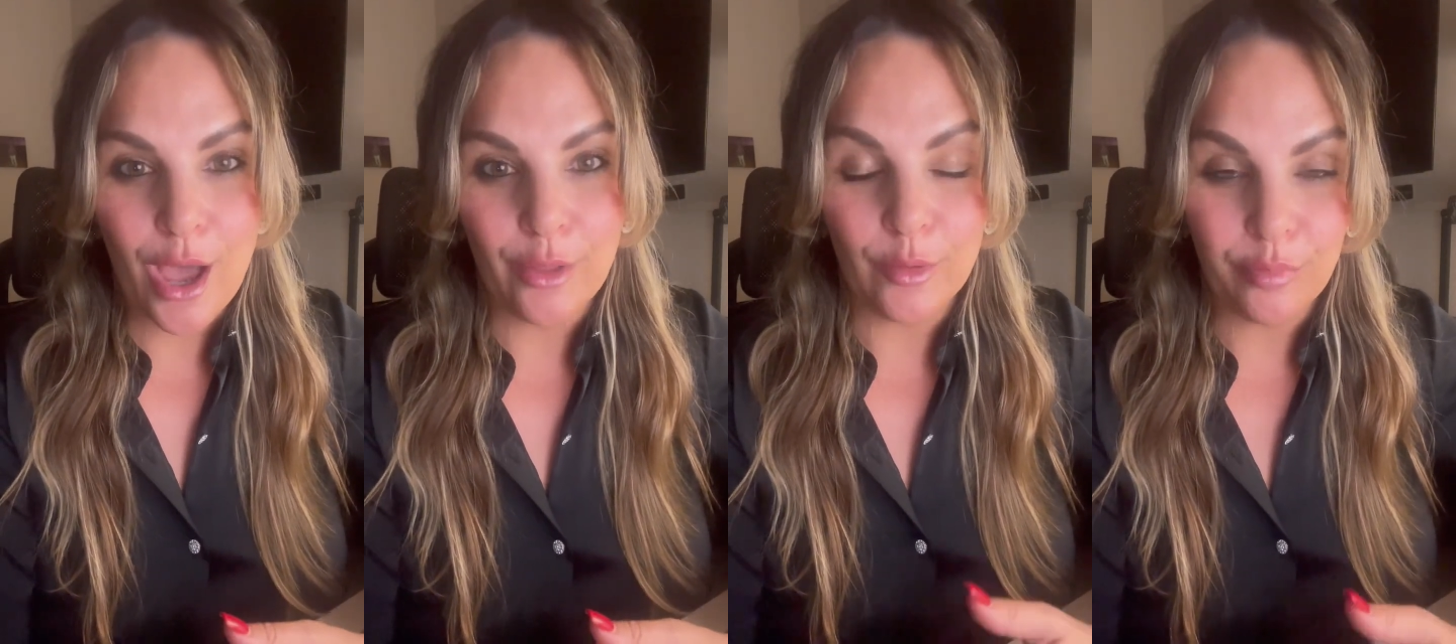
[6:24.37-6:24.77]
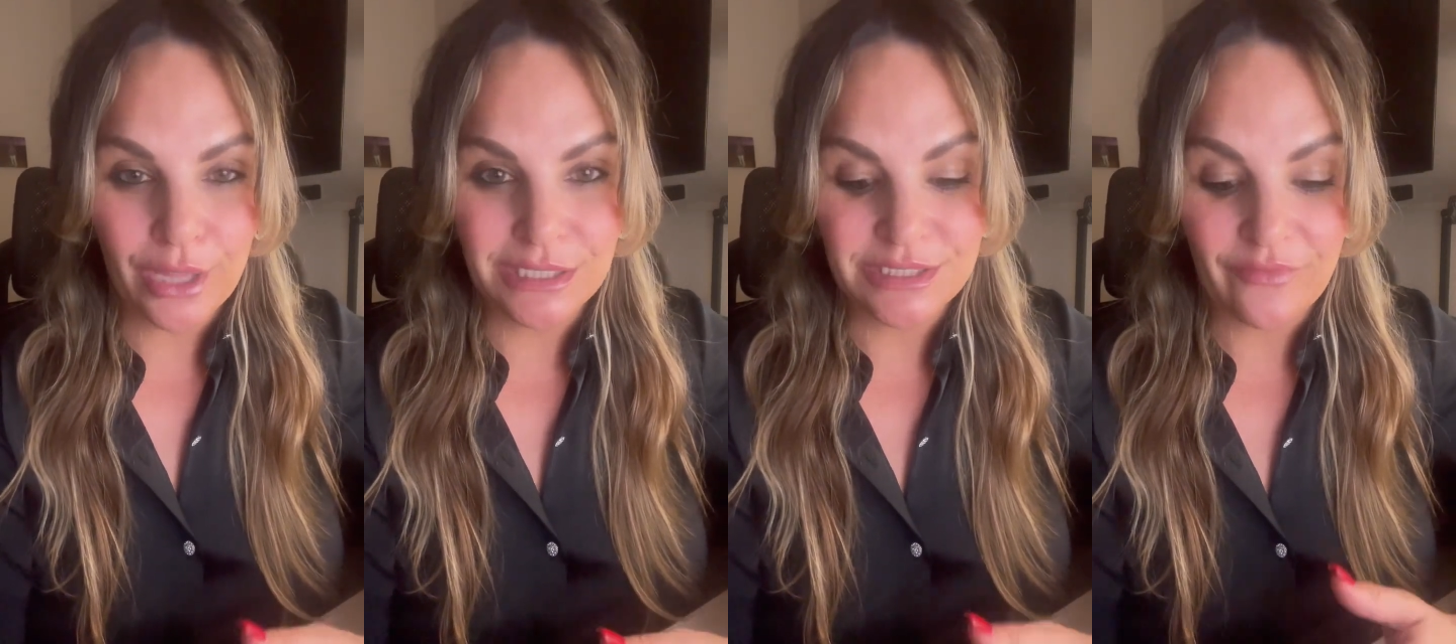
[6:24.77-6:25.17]
the
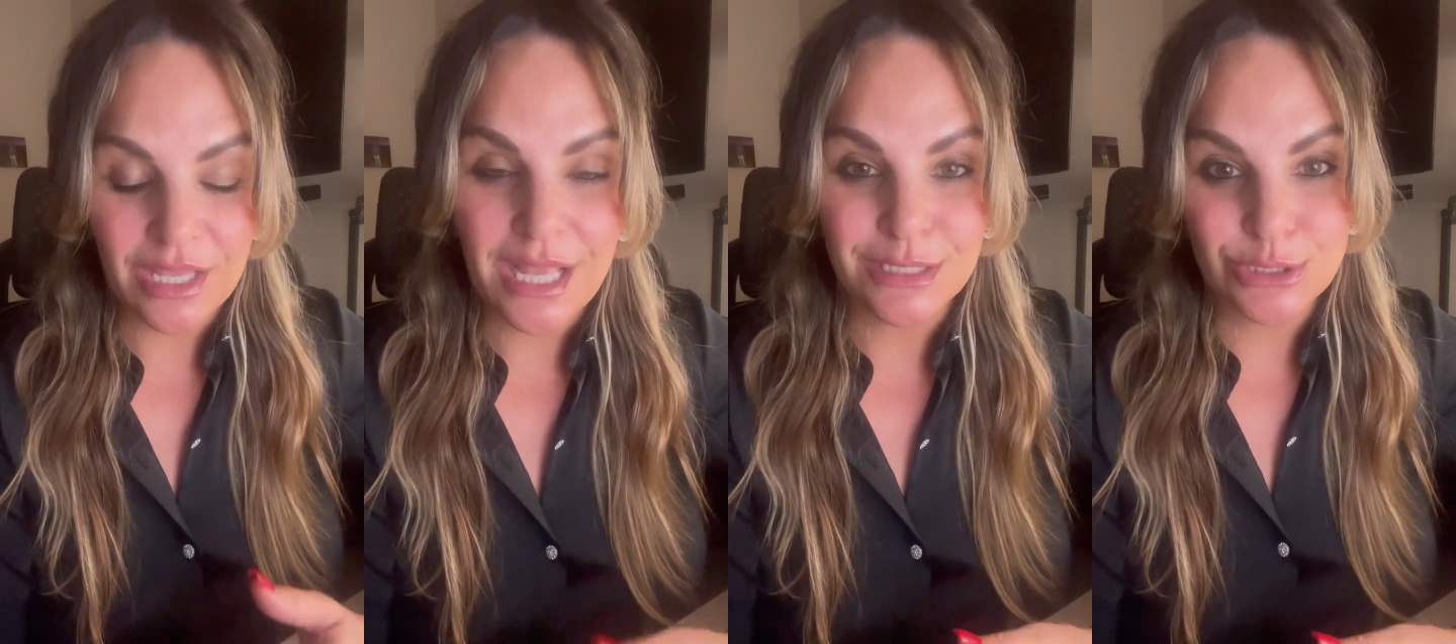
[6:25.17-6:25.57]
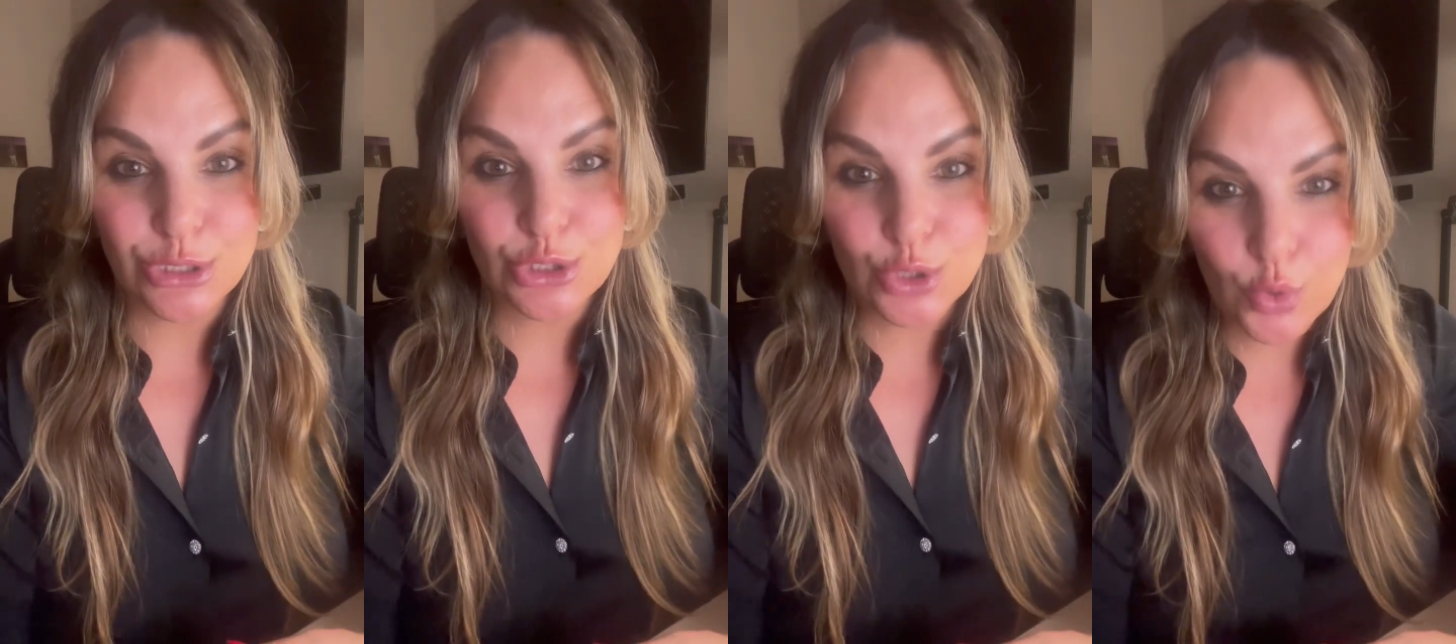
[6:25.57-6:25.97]
plaintiff against the
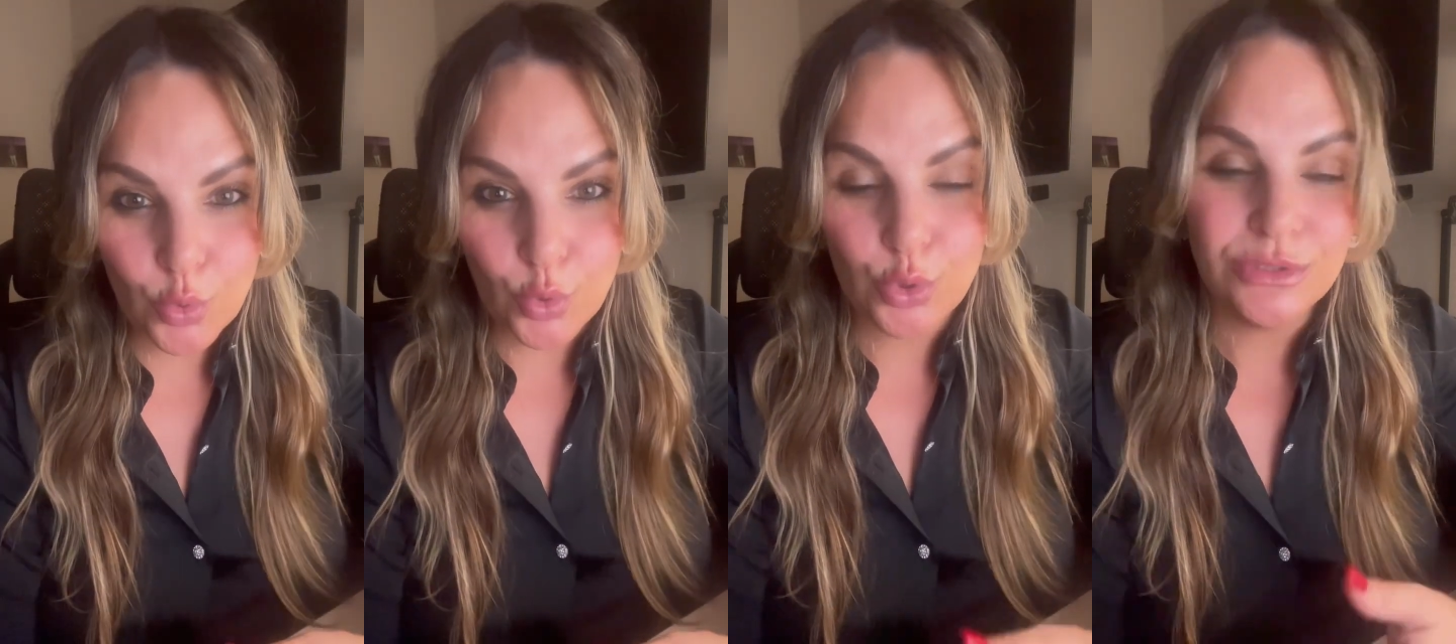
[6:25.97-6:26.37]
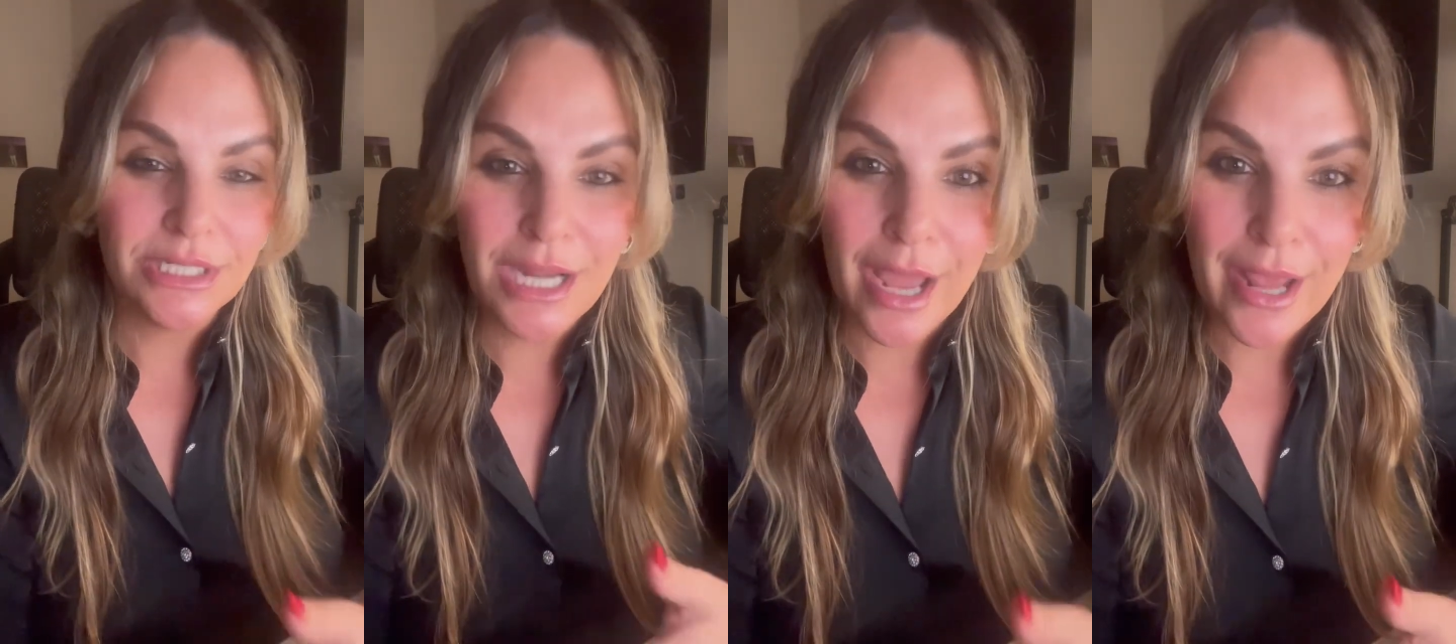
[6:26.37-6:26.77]
school who
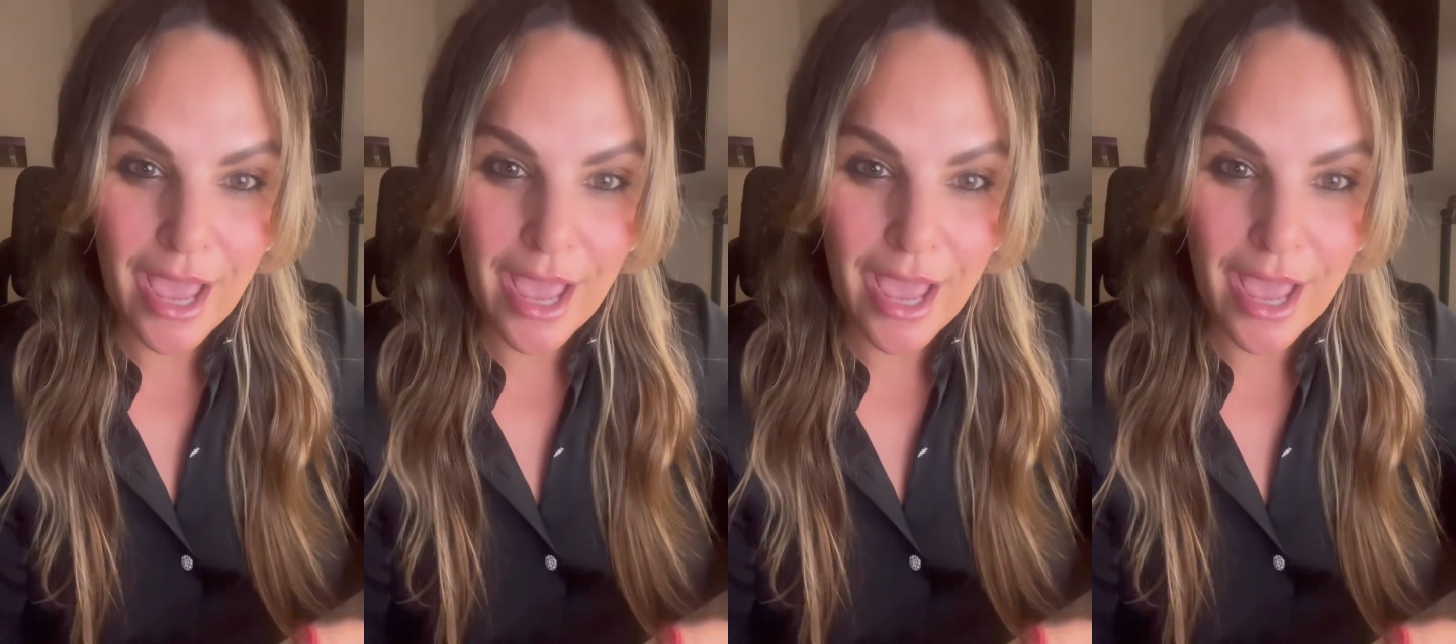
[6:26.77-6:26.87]
did not